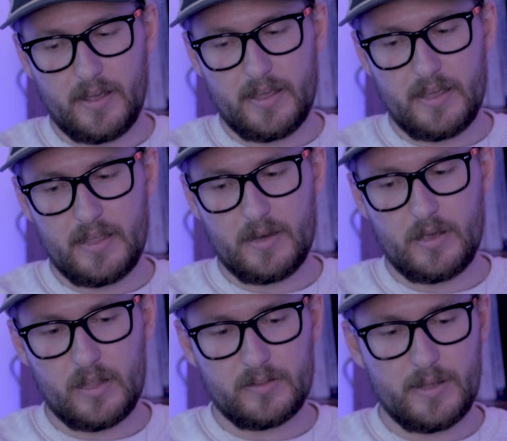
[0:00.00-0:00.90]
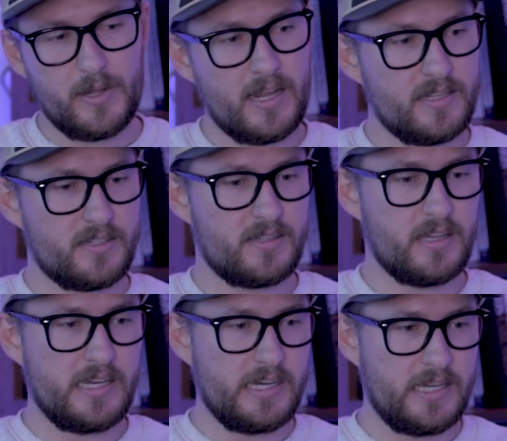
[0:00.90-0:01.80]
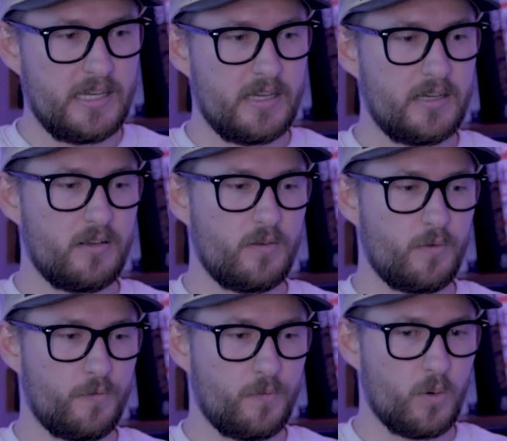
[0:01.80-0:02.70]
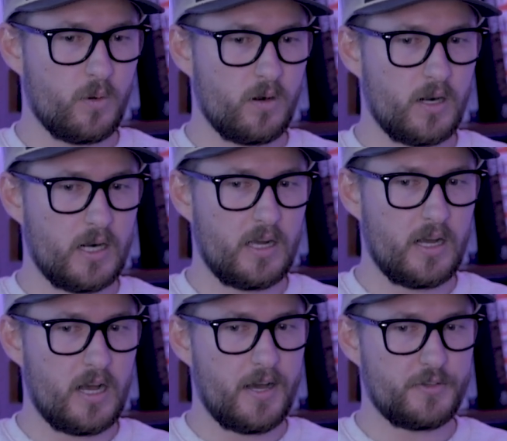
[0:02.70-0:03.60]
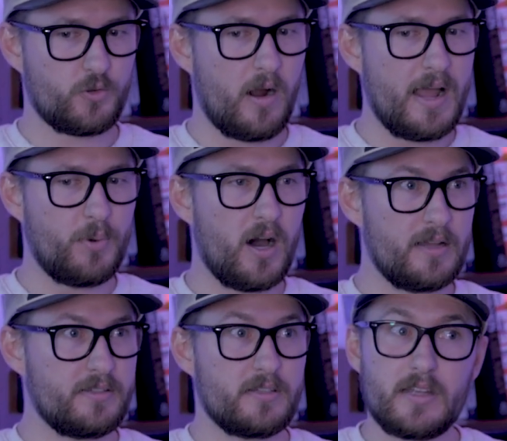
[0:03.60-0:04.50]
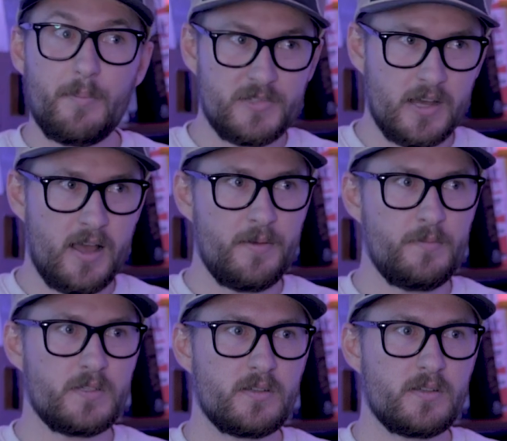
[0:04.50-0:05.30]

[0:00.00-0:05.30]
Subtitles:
it eliminates the need for a tripod sometimes.